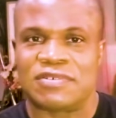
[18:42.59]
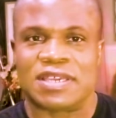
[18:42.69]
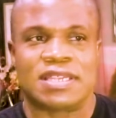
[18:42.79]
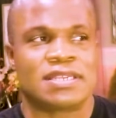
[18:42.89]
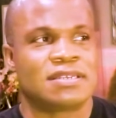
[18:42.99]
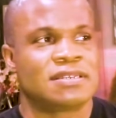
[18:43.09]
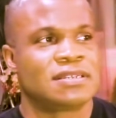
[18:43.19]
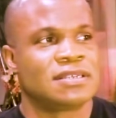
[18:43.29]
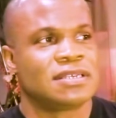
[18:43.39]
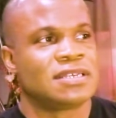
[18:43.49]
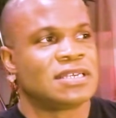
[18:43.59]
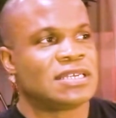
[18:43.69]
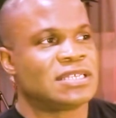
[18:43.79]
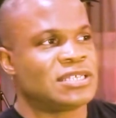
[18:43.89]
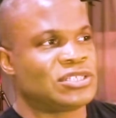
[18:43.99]
And
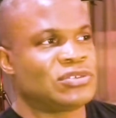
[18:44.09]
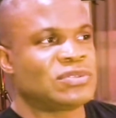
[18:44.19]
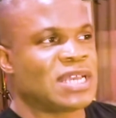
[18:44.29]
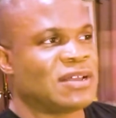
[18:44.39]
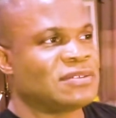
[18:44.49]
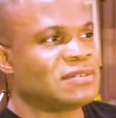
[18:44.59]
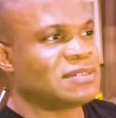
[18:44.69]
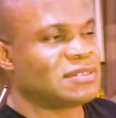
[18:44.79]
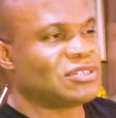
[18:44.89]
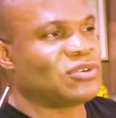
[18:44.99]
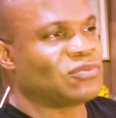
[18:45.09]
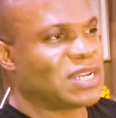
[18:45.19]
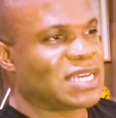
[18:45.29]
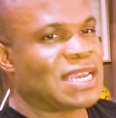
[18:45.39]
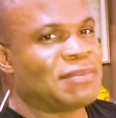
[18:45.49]
in 2000, when
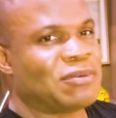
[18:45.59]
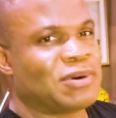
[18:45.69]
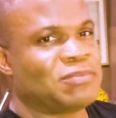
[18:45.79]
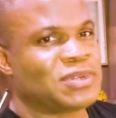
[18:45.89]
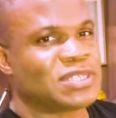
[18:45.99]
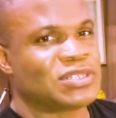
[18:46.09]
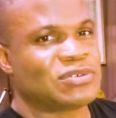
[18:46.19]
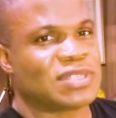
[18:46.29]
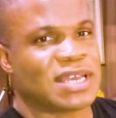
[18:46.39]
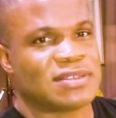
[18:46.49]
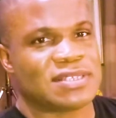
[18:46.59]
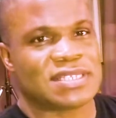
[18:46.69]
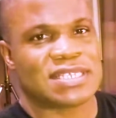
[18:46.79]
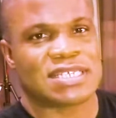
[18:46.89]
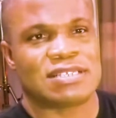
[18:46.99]
I came out with my books in
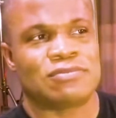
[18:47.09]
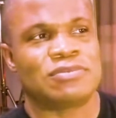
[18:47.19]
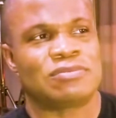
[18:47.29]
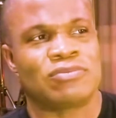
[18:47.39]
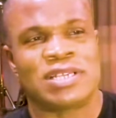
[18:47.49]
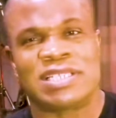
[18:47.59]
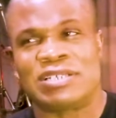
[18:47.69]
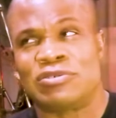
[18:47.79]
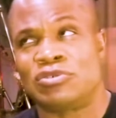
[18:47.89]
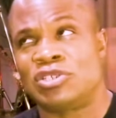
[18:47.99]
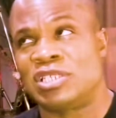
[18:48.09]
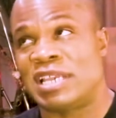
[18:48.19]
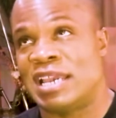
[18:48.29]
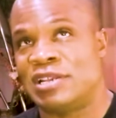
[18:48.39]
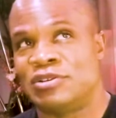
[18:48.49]
2006, it wasn't your
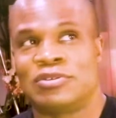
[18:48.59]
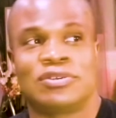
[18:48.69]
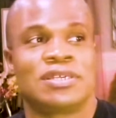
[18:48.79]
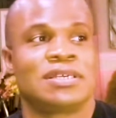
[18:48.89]
standard